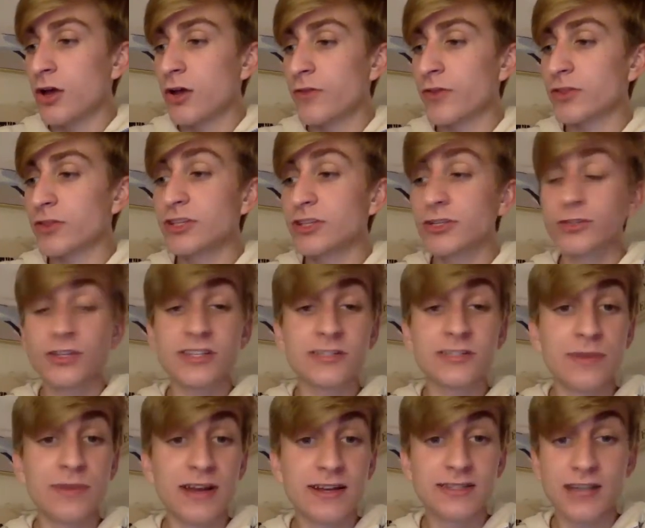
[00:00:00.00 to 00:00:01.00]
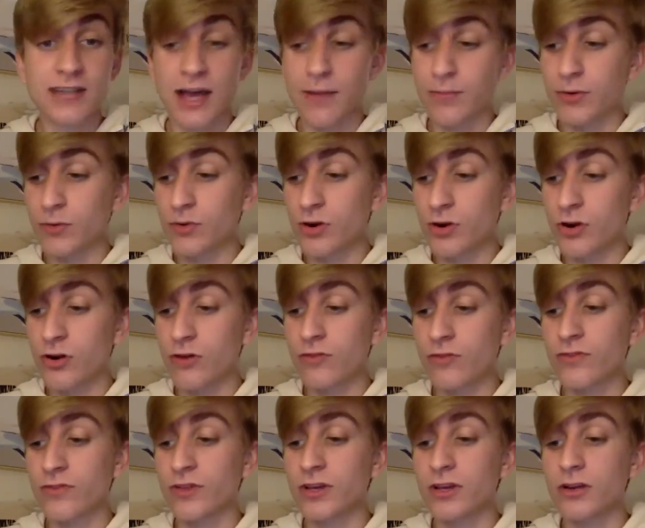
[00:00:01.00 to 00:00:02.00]
The Littlest Big Top on
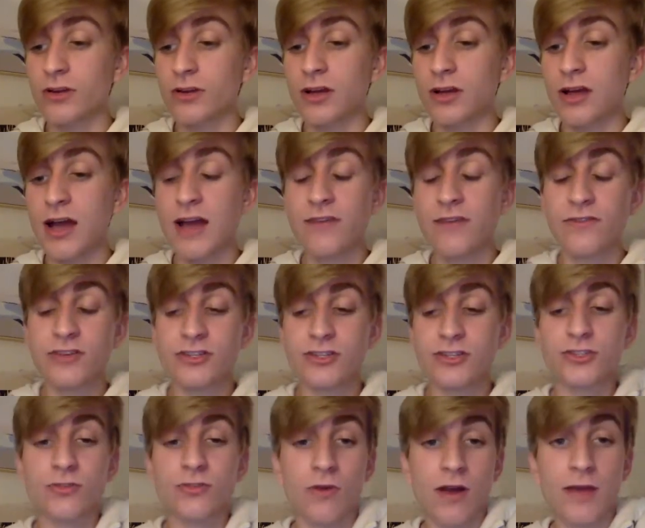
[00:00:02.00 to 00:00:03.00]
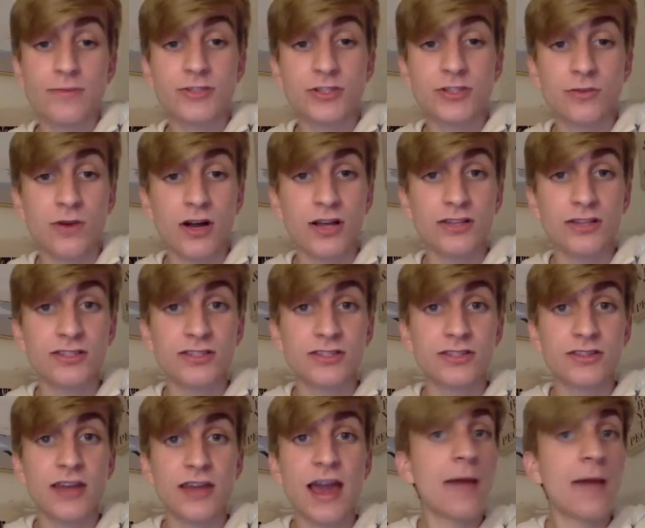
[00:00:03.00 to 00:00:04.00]
Earth, Ivan describes to us
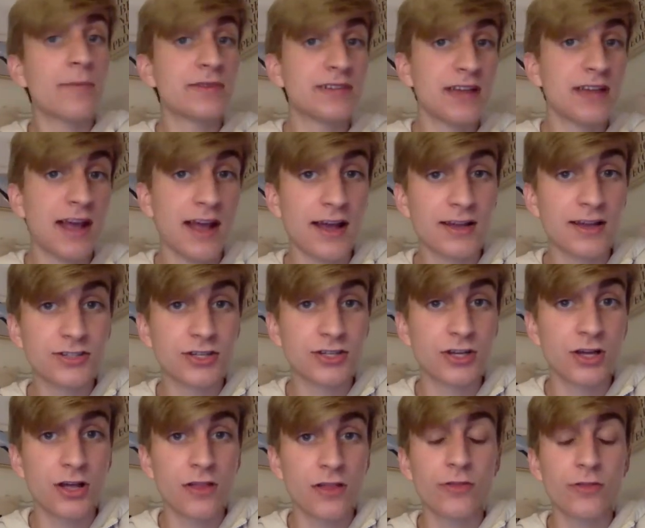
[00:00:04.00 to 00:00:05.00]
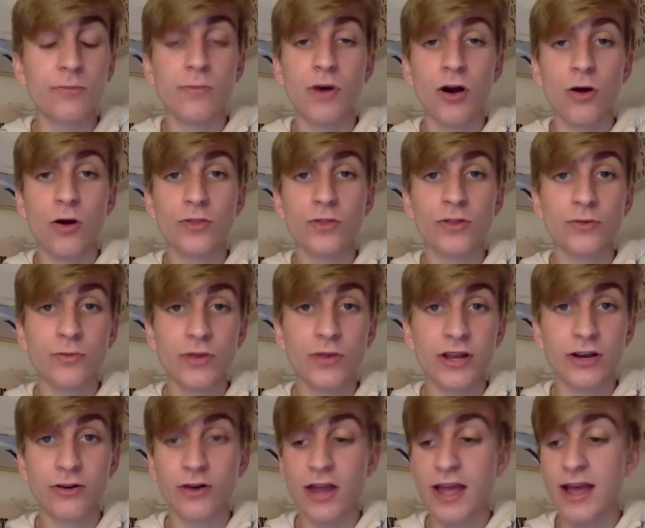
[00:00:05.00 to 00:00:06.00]
the habitat, the mall that
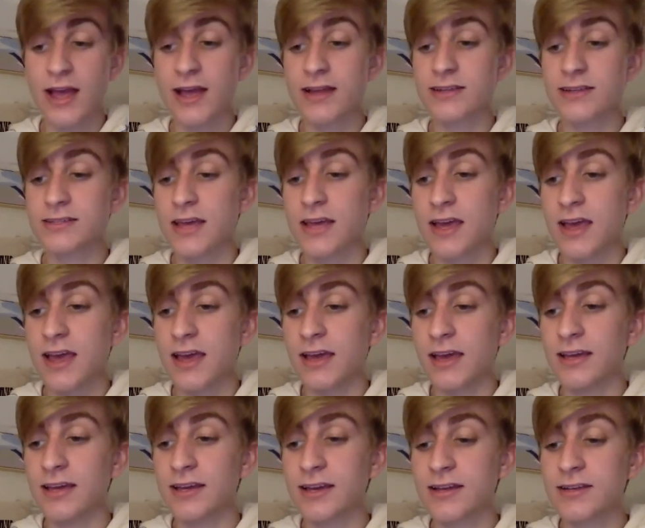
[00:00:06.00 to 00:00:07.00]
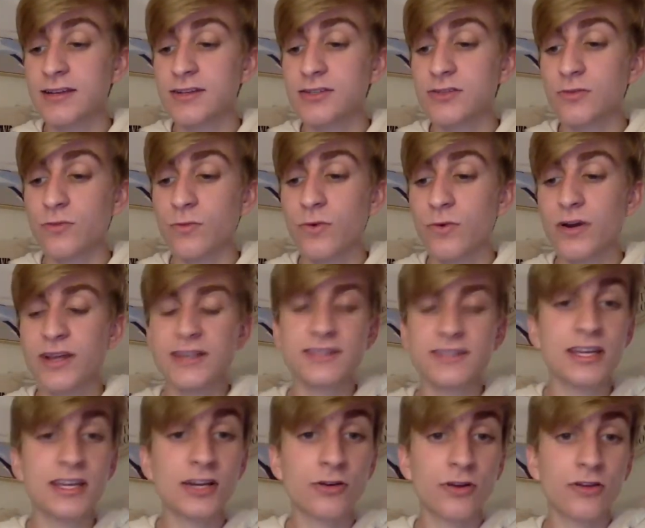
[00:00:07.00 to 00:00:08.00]
we're at, and what he's
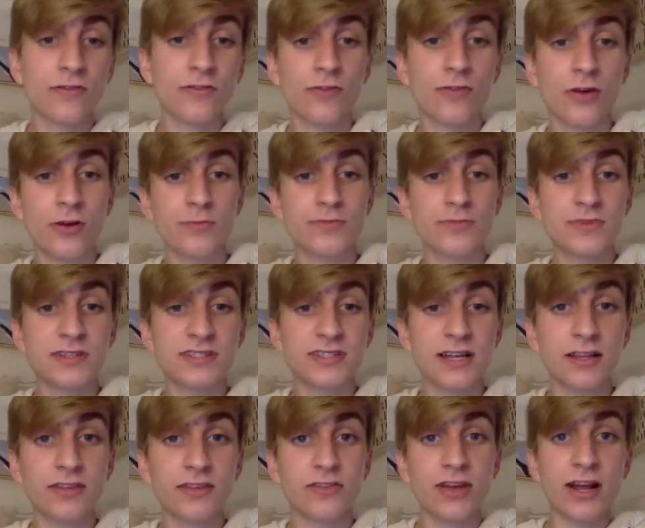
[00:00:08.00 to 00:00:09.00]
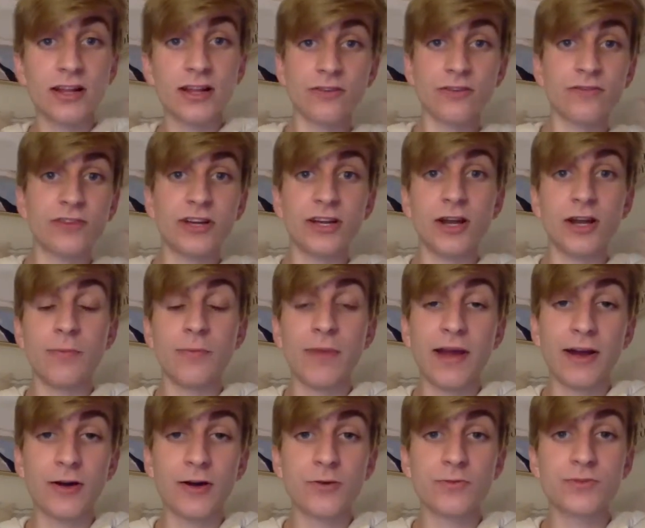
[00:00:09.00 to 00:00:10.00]
hearing from Stella the elephant
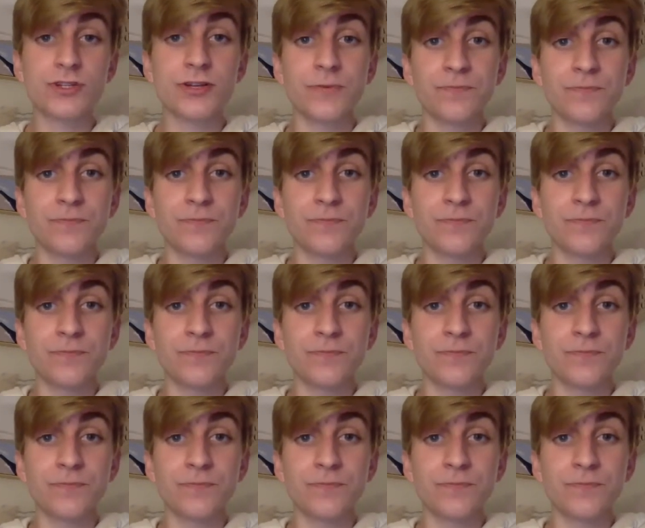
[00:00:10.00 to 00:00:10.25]
about